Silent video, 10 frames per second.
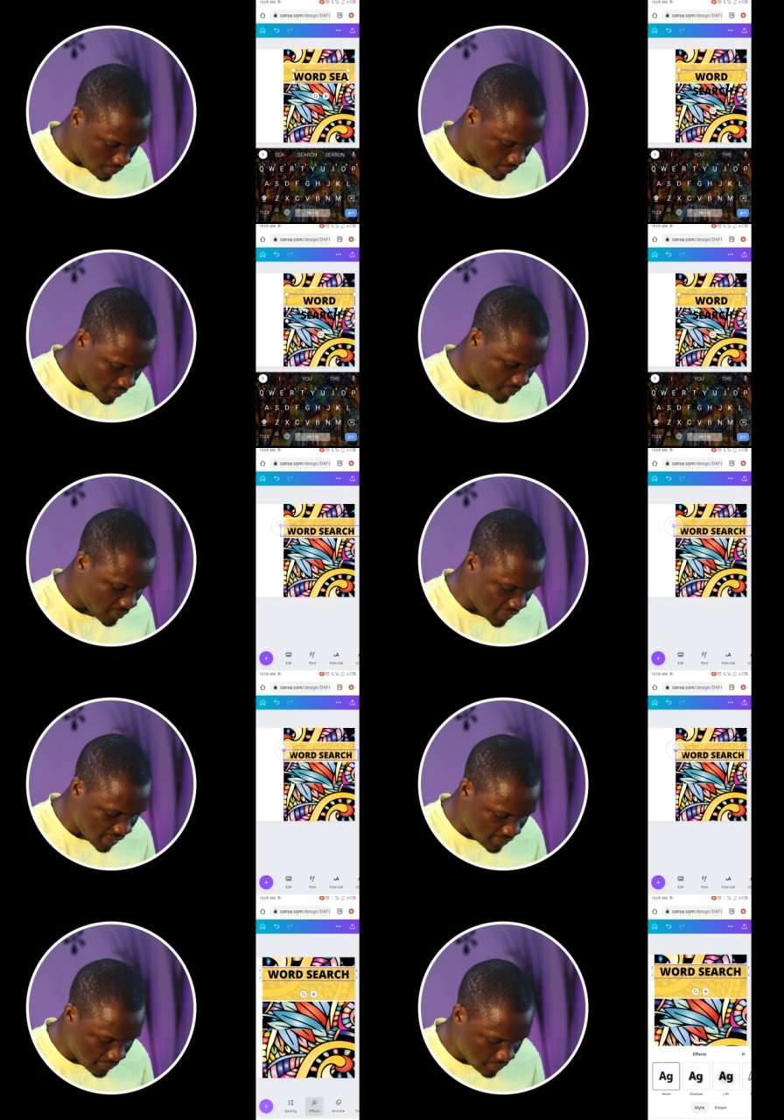color which was
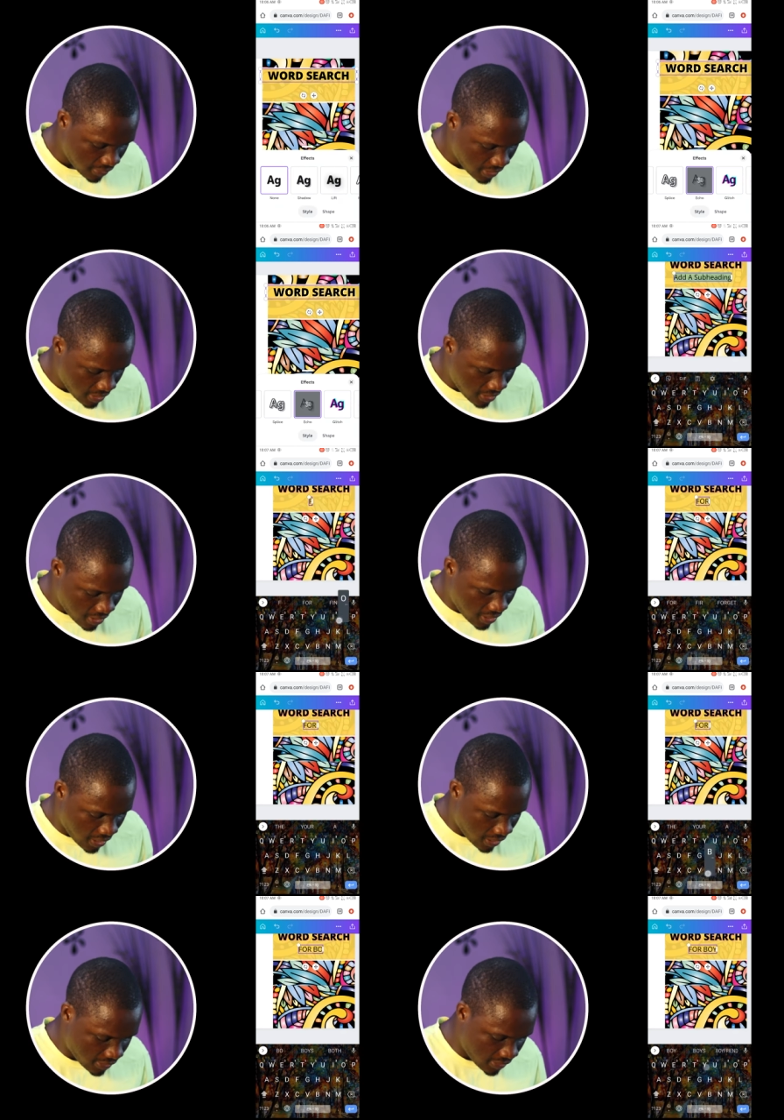yellow,
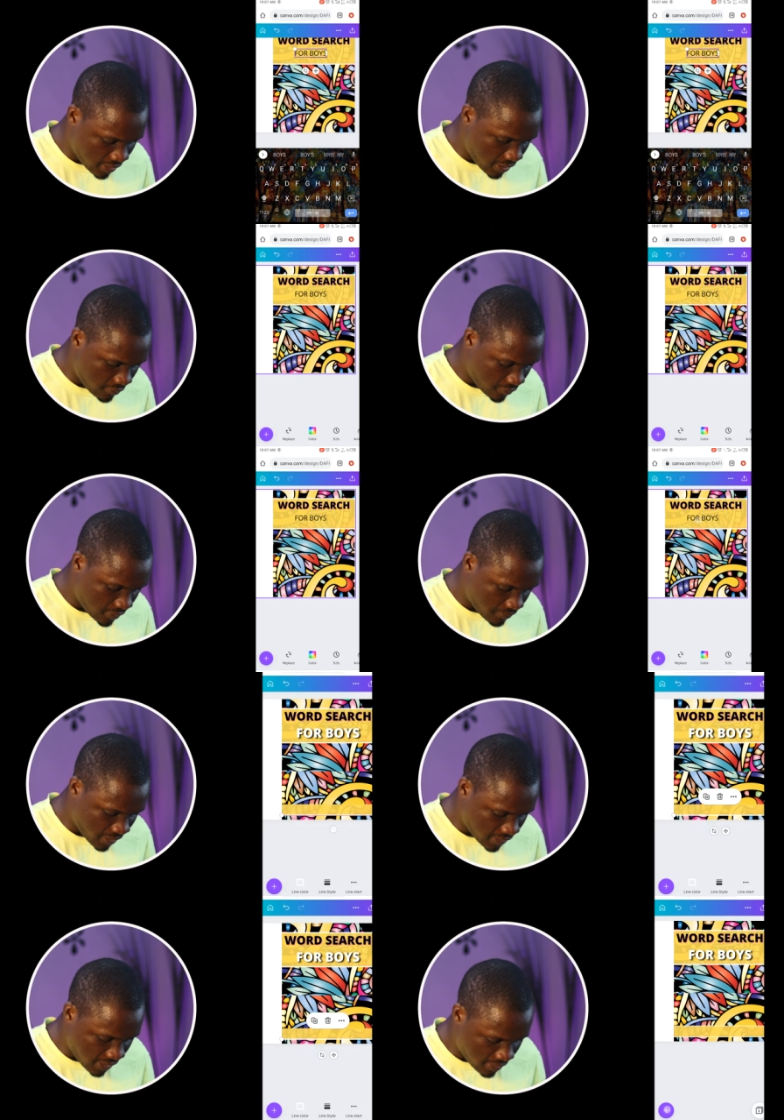and then I wrote my
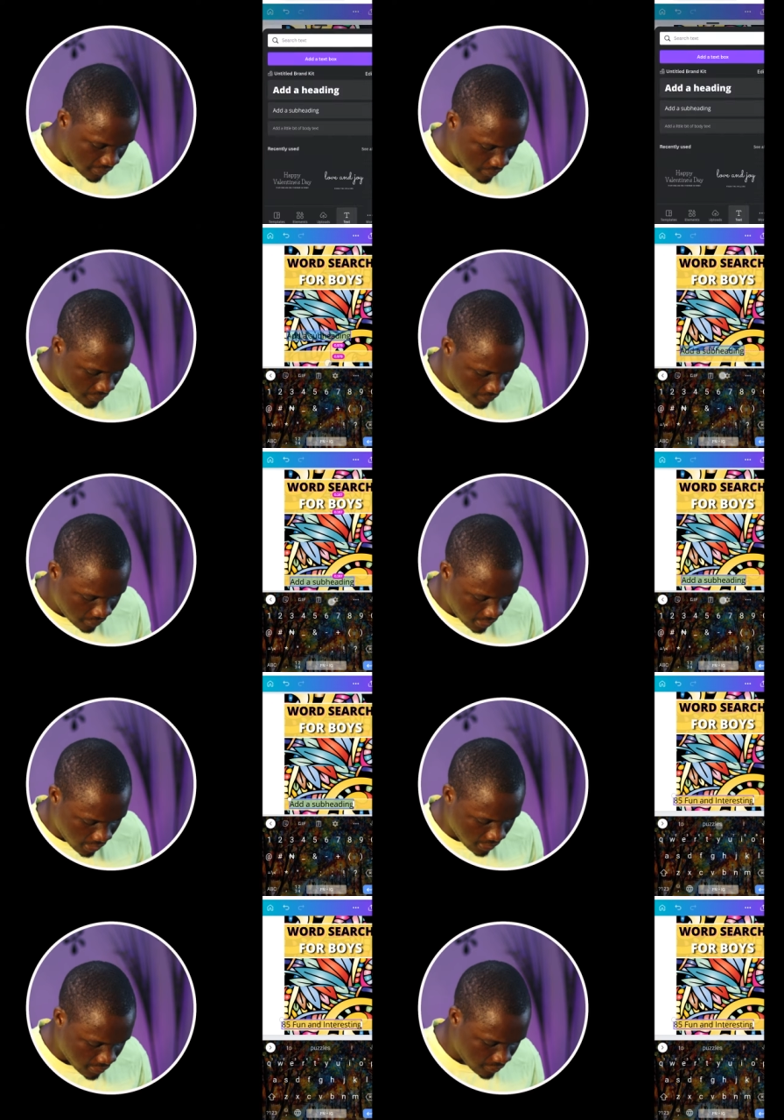title
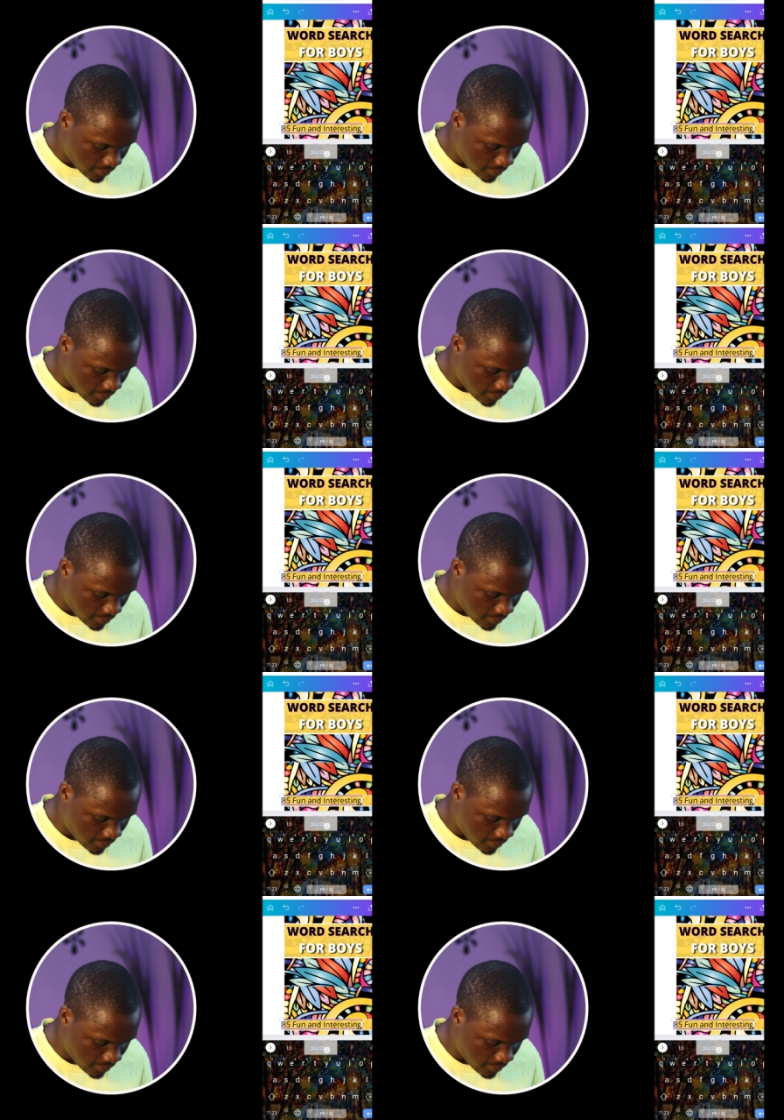and